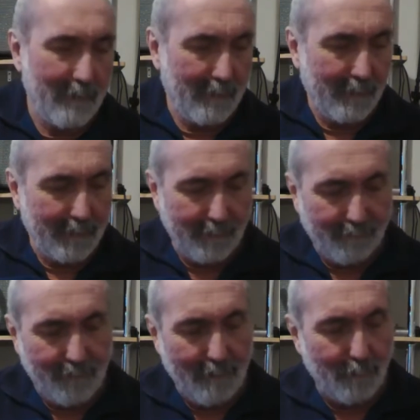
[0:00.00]
I cleaned the
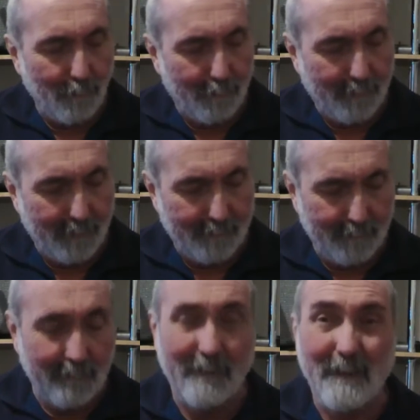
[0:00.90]
fretboard because
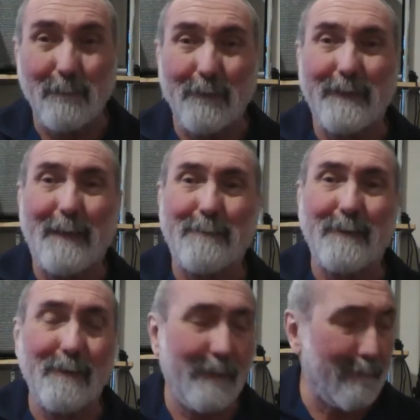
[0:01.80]
it was
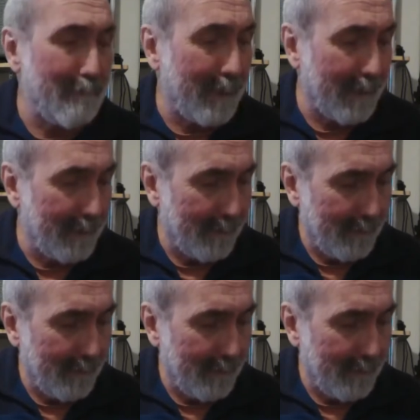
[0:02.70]
absolutely minging.